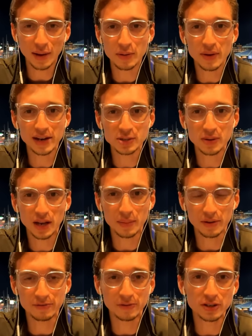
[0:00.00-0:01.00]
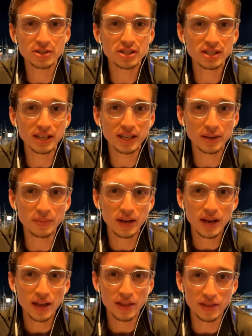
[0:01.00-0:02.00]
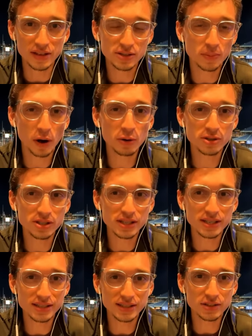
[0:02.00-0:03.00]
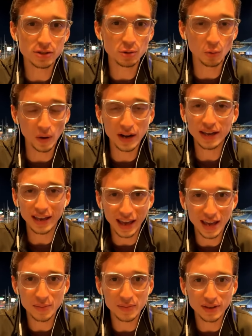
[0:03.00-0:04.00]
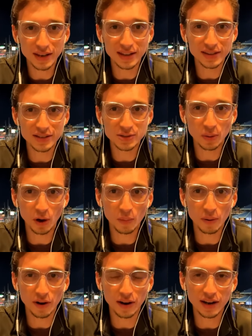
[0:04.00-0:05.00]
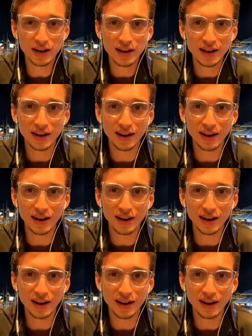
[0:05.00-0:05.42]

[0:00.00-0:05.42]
Diamondbacks become the first team this postseason to win a game in this ballpark.